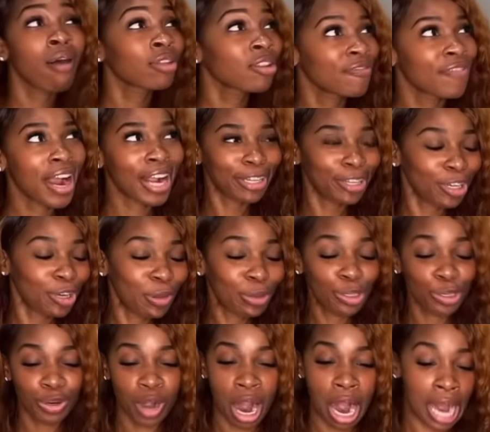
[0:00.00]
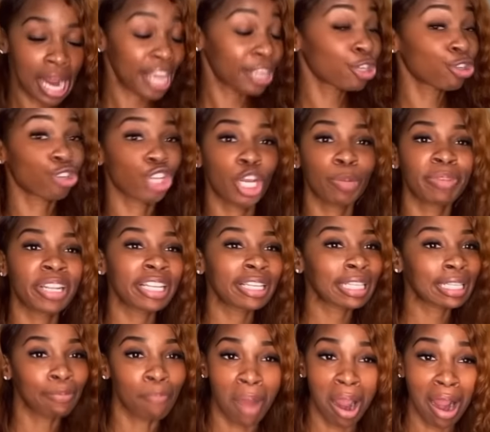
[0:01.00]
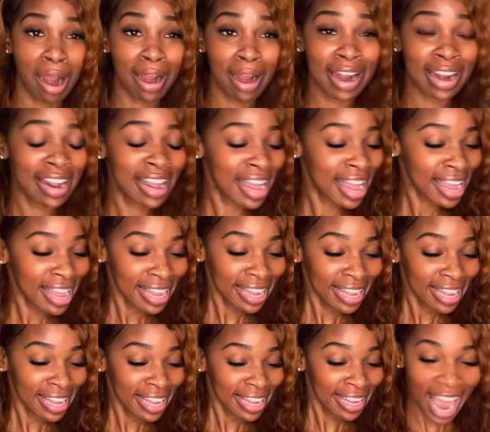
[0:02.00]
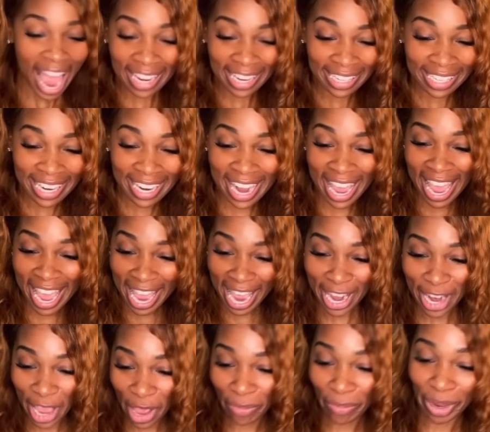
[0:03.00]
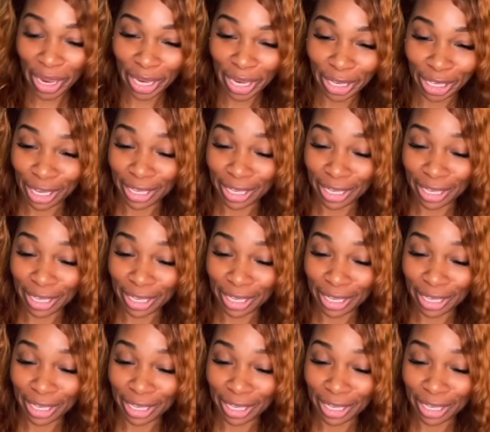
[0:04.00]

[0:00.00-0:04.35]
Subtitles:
of our children are extremely smart, talented, and ambitious.